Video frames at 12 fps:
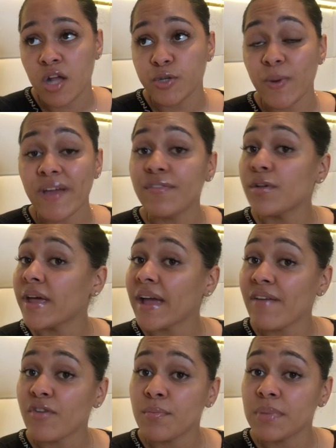do I feel like
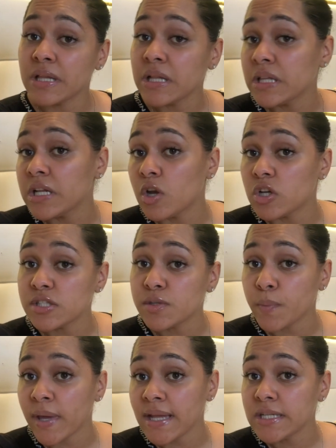I've completely lost the
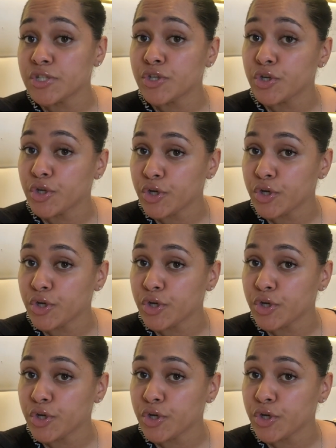weight?